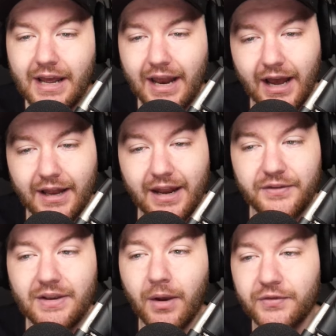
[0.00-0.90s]
Now,
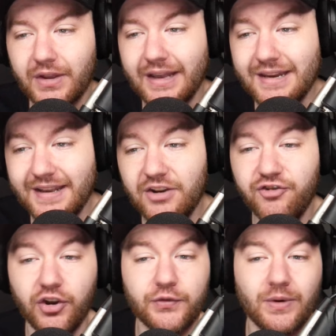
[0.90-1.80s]
Team Australia did
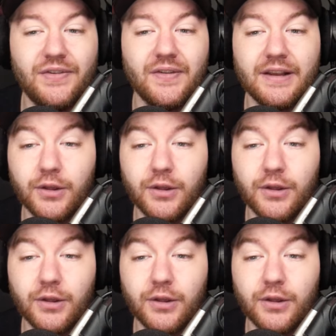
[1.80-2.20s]
just recently